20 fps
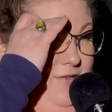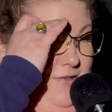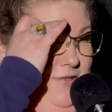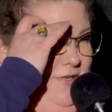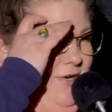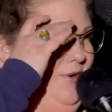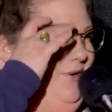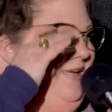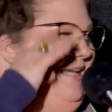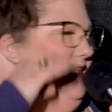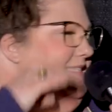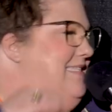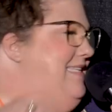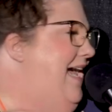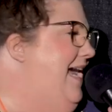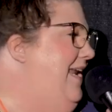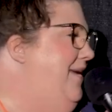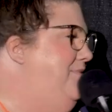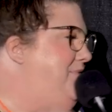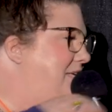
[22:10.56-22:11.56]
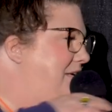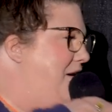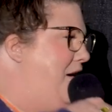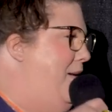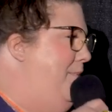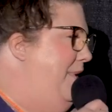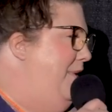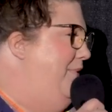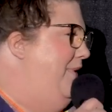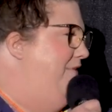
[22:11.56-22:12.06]
Don't get sad. He was a
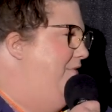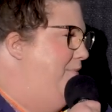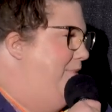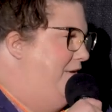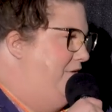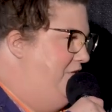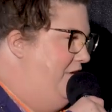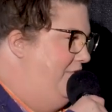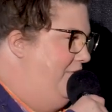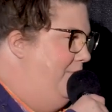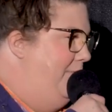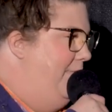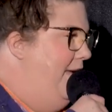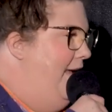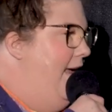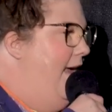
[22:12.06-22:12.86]
comic. We have a bunch of them.